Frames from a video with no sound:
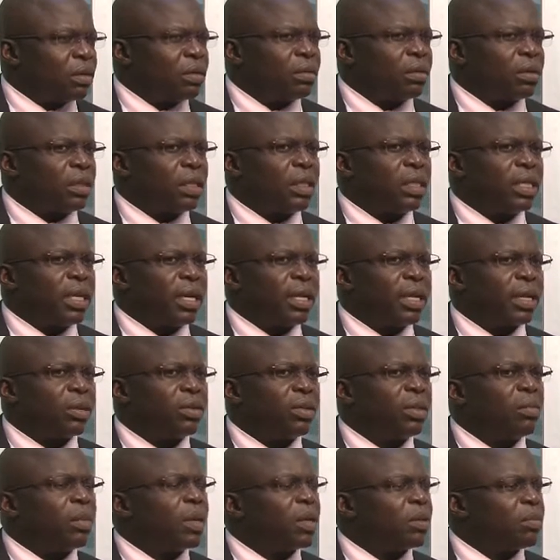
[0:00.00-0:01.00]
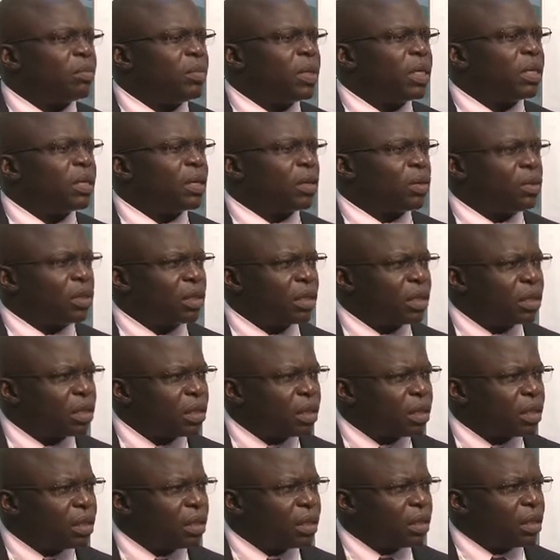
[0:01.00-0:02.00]
these other ecosystems have been
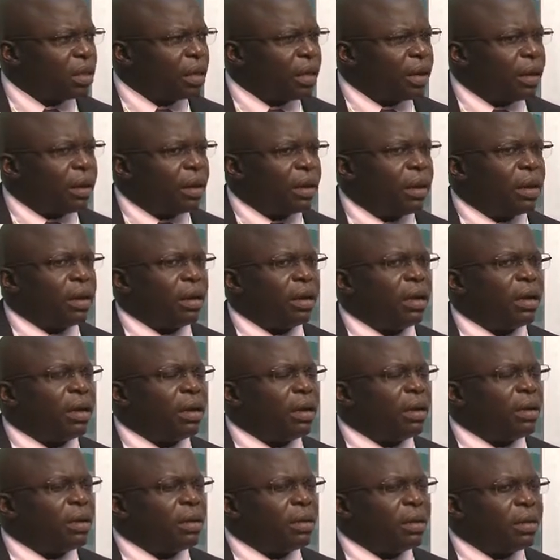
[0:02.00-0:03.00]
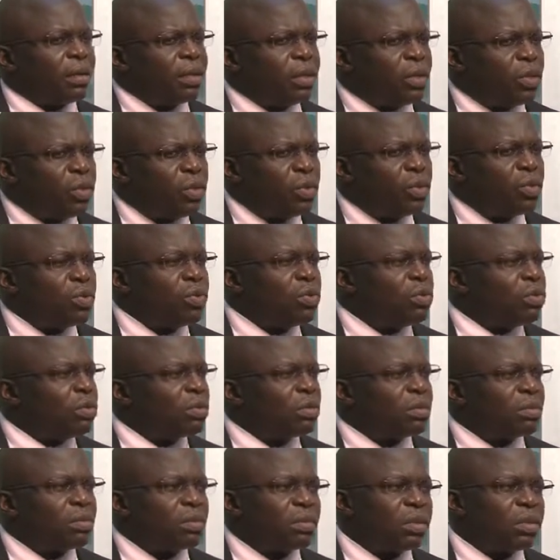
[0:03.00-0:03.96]
lost, you would,